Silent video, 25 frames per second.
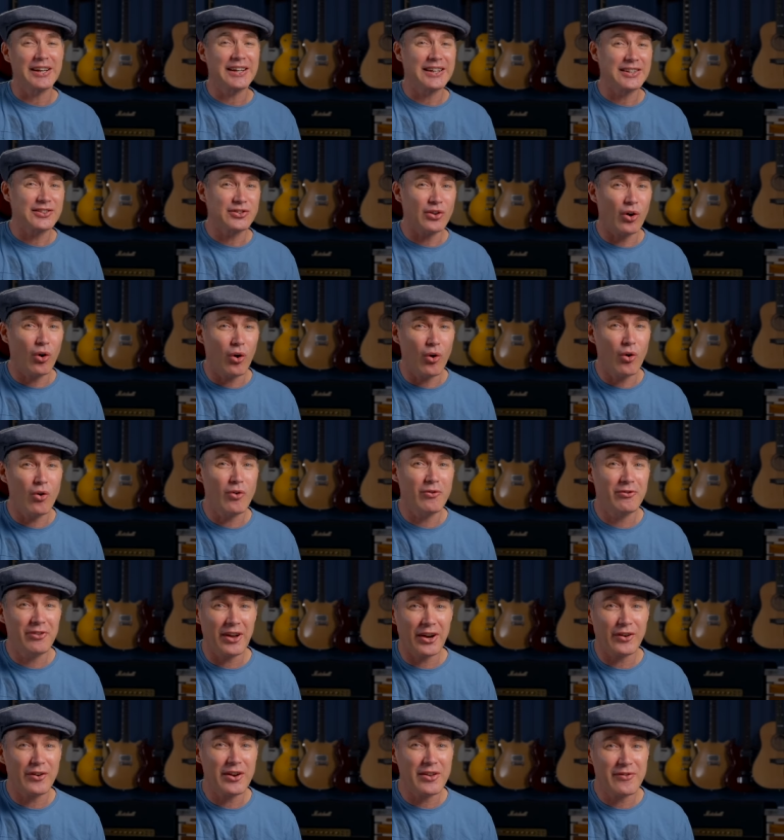It's all
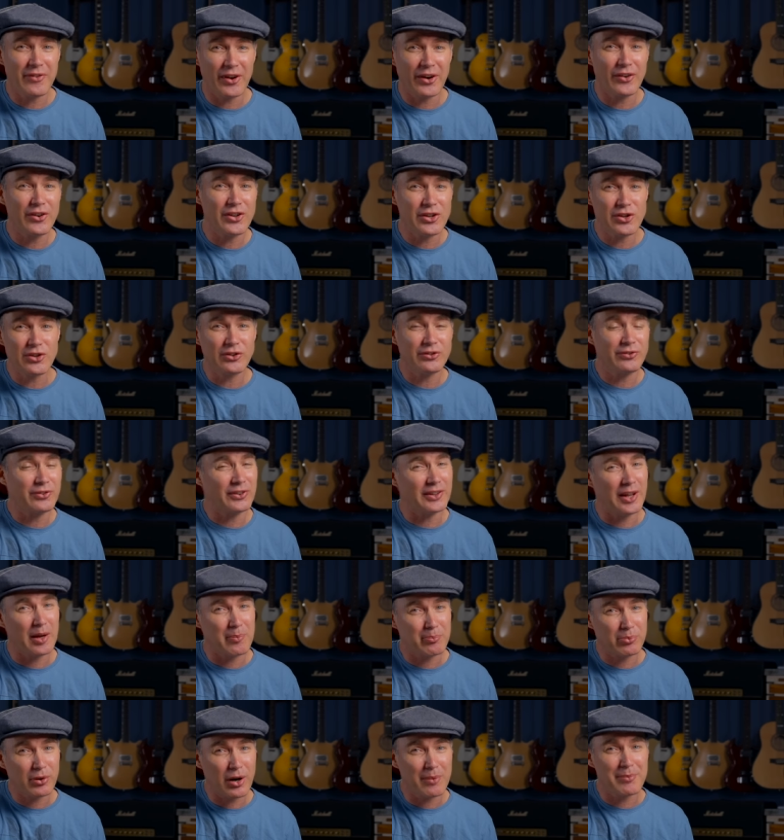very, very useful, I
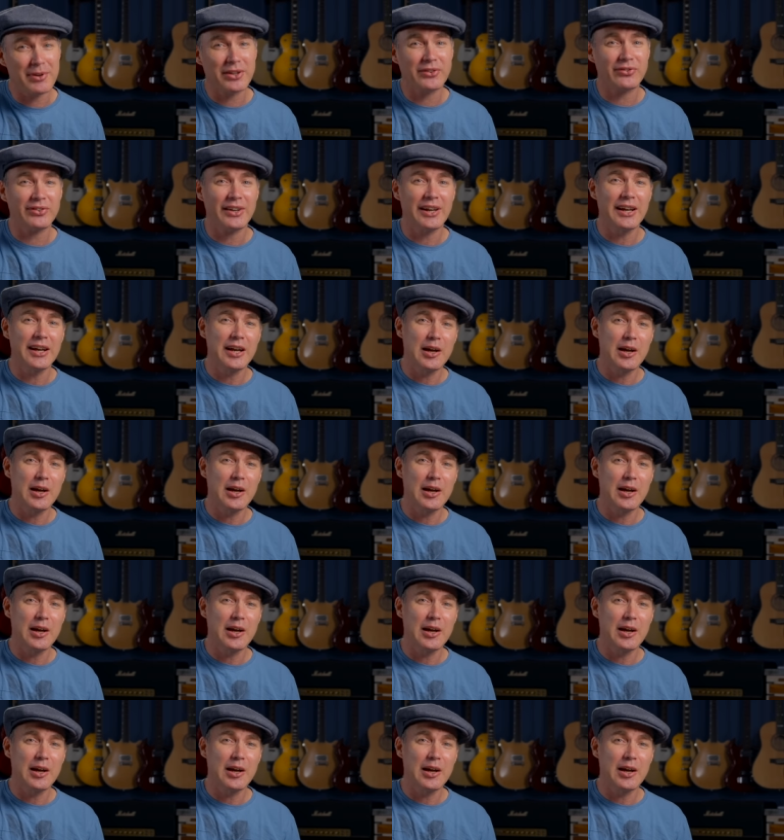promise.